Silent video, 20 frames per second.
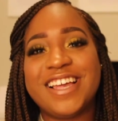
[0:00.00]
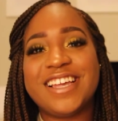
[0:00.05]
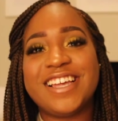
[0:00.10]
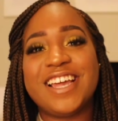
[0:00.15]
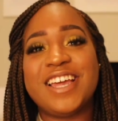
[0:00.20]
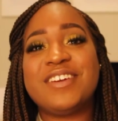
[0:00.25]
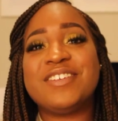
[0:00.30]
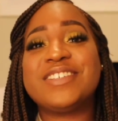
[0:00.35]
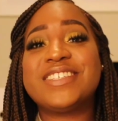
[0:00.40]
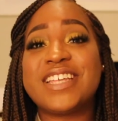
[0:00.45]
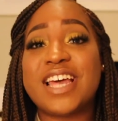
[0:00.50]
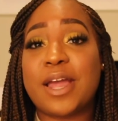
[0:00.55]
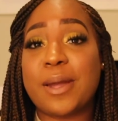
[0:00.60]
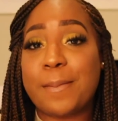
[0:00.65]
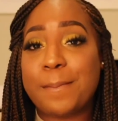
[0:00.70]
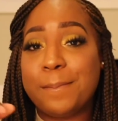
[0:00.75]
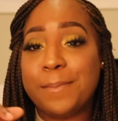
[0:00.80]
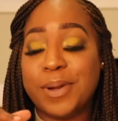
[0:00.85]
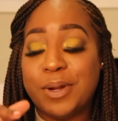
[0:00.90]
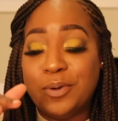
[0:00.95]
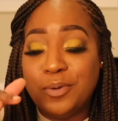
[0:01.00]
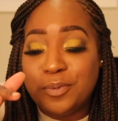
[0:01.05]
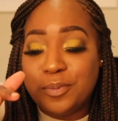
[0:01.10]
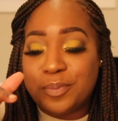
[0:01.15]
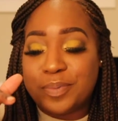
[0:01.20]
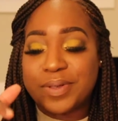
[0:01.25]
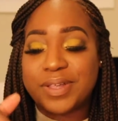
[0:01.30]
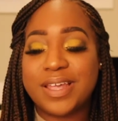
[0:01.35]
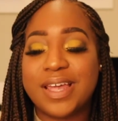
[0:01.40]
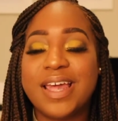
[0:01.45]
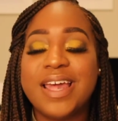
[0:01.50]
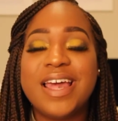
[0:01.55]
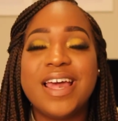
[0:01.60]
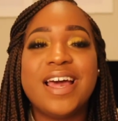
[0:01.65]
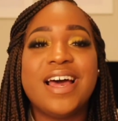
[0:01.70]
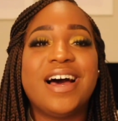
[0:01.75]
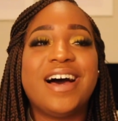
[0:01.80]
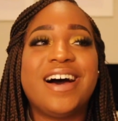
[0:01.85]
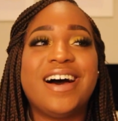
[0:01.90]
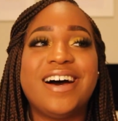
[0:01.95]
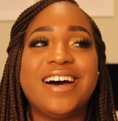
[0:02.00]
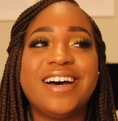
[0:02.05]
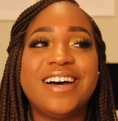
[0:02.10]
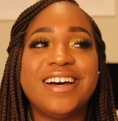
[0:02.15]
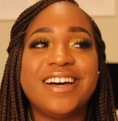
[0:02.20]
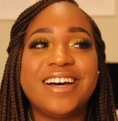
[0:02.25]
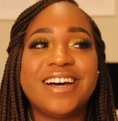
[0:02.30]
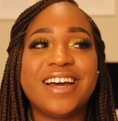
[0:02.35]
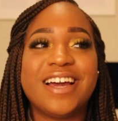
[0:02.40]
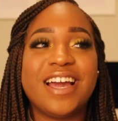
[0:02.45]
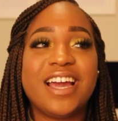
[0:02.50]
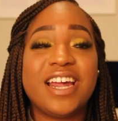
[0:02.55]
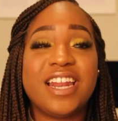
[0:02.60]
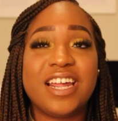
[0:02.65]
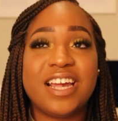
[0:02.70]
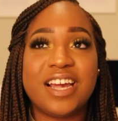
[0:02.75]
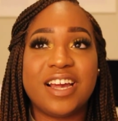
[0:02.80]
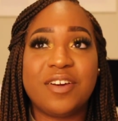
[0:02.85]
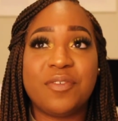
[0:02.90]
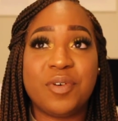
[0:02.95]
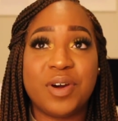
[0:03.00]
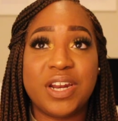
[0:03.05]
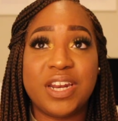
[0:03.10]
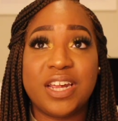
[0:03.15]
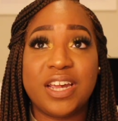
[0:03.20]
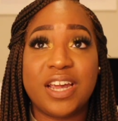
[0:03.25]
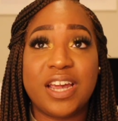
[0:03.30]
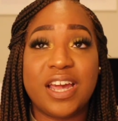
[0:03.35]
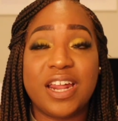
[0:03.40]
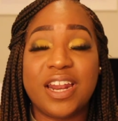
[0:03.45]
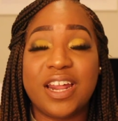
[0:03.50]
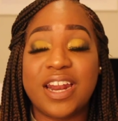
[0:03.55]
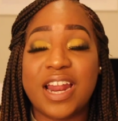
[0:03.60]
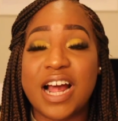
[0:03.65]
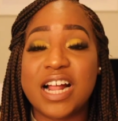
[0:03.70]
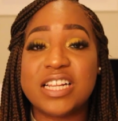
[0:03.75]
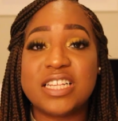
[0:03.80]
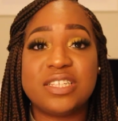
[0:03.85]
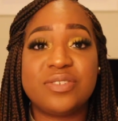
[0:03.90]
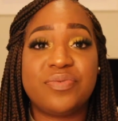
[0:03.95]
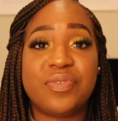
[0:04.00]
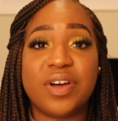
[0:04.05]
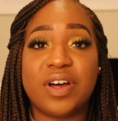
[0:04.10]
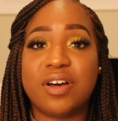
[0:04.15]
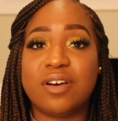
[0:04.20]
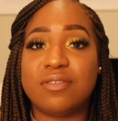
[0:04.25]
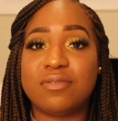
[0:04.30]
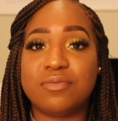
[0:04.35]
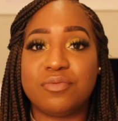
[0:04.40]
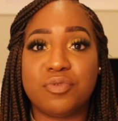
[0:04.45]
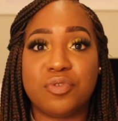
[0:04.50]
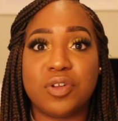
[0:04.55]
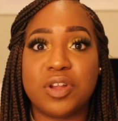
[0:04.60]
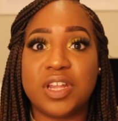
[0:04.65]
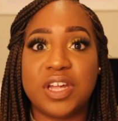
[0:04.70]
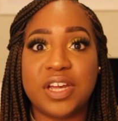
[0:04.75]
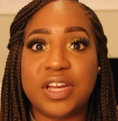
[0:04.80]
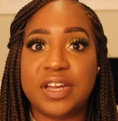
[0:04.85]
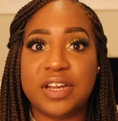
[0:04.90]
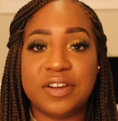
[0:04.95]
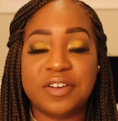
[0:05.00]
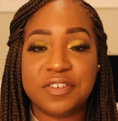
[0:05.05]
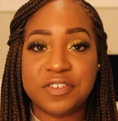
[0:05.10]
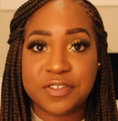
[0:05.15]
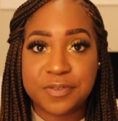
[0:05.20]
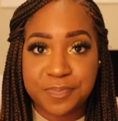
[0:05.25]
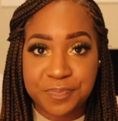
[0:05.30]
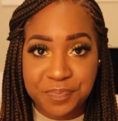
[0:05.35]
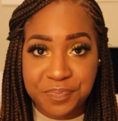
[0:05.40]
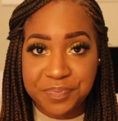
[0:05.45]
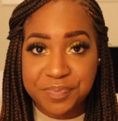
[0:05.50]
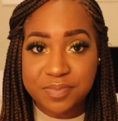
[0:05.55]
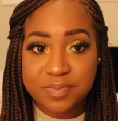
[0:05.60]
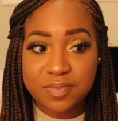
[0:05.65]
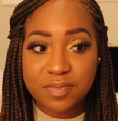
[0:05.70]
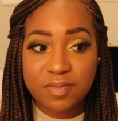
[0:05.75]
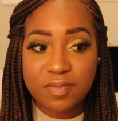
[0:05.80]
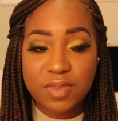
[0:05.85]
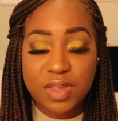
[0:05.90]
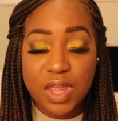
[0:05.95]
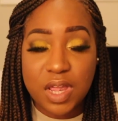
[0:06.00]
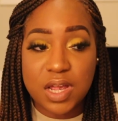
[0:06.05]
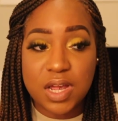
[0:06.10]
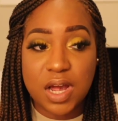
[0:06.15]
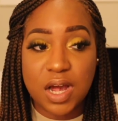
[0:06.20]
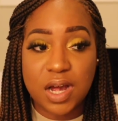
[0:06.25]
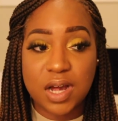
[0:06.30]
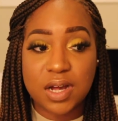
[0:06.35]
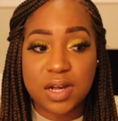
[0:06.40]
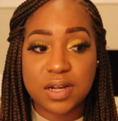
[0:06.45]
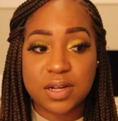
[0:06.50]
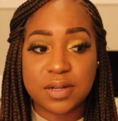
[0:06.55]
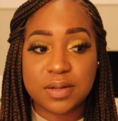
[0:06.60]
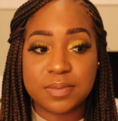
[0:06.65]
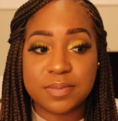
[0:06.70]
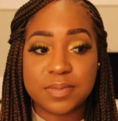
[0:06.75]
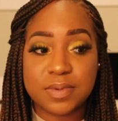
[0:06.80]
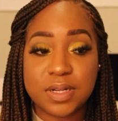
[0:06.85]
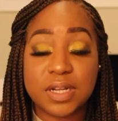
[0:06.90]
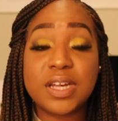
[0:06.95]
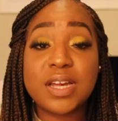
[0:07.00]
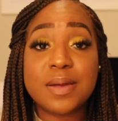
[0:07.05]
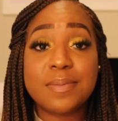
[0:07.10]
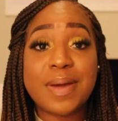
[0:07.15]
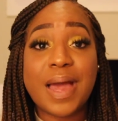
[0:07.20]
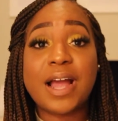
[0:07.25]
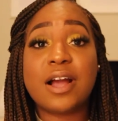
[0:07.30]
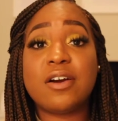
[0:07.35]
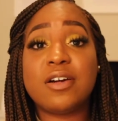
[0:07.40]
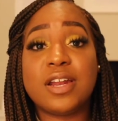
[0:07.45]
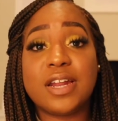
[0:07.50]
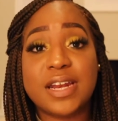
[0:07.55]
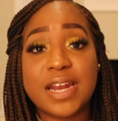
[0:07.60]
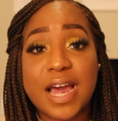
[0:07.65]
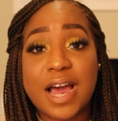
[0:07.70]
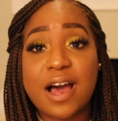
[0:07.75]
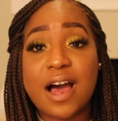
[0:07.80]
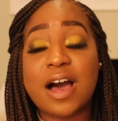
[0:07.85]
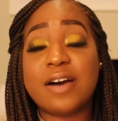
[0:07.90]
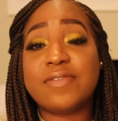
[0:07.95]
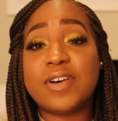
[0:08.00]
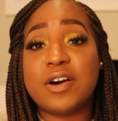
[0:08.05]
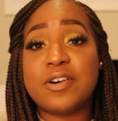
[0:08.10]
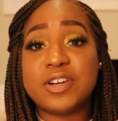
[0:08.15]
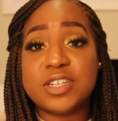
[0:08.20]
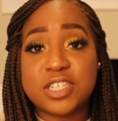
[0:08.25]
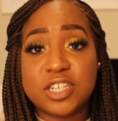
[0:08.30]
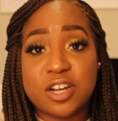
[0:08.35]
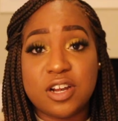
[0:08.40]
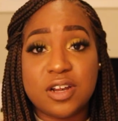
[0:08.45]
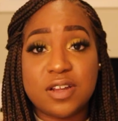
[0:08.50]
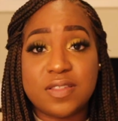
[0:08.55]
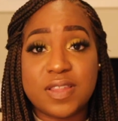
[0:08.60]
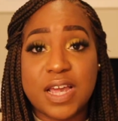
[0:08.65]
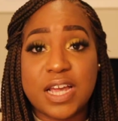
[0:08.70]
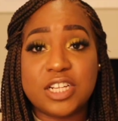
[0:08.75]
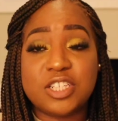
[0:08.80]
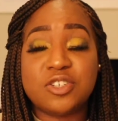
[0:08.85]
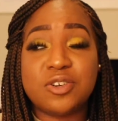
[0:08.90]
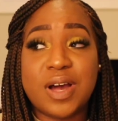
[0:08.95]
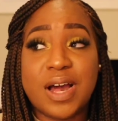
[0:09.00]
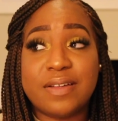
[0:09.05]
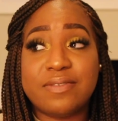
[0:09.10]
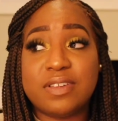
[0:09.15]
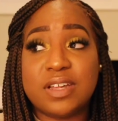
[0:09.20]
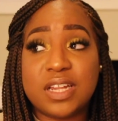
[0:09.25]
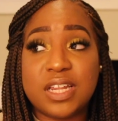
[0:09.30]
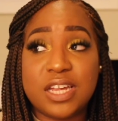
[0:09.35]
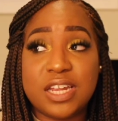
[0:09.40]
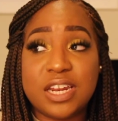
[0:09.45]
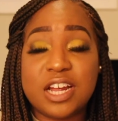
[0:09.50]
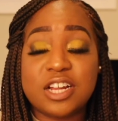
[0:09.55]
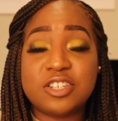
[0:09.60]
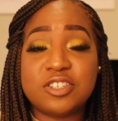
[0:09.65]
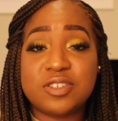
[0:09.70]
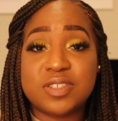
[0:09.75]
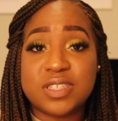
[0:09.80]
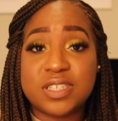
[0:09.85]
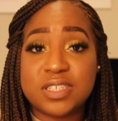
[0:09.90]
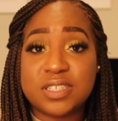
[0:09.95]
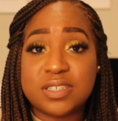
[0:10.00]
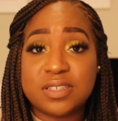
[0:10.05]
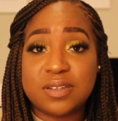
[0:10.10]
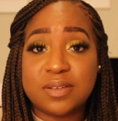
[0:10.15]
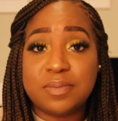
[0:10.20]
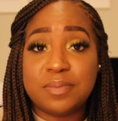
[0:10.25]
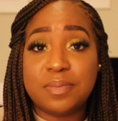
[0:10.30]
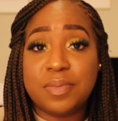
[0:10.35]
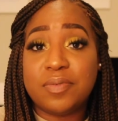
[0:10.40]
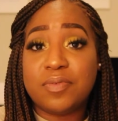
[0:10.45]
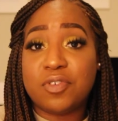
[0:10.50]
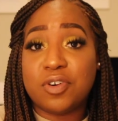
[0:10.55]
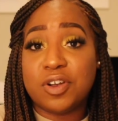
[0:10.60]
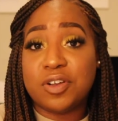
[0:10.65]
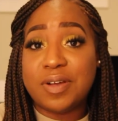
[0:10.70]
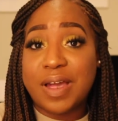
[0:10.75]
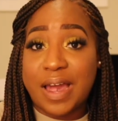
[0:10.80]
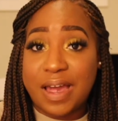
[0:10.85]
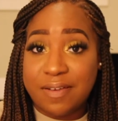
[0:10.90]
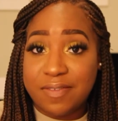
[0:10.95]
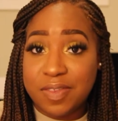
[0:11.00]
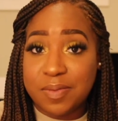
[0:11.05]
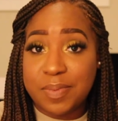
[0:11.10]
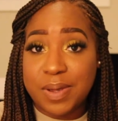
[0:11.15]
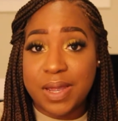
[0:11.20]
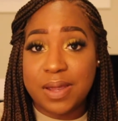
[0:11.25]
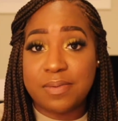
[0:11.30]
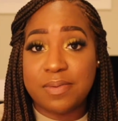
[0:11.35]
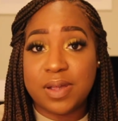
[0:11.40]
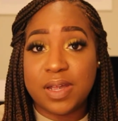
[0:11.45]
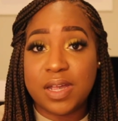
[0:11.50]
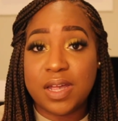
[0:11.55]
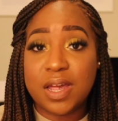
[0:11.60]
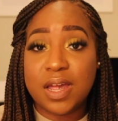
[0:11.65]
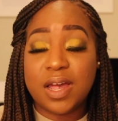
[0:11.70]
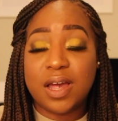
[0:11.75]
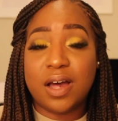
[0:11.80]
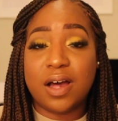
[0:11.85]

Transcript: It was like boom. And it went in and then I just felt relieved. Looking back on it now, I've always heard that you'll have to clean out your system before you have the baby.